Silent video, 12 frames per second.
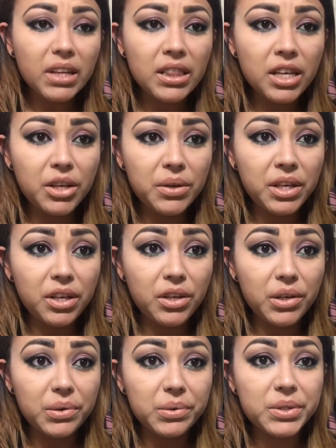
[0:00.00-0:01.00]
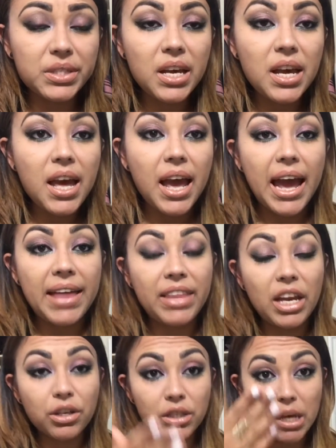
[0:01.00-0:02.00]
that you can use, and
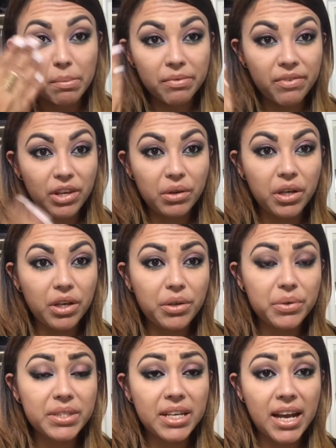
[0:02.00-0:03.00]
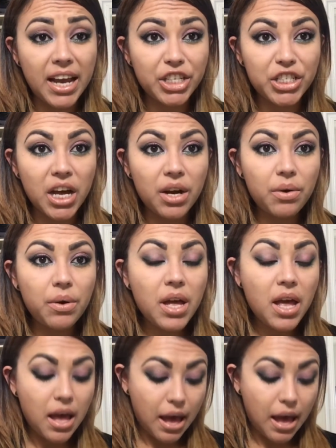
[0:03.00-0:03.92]
then on top of it you can use an eyeshadow,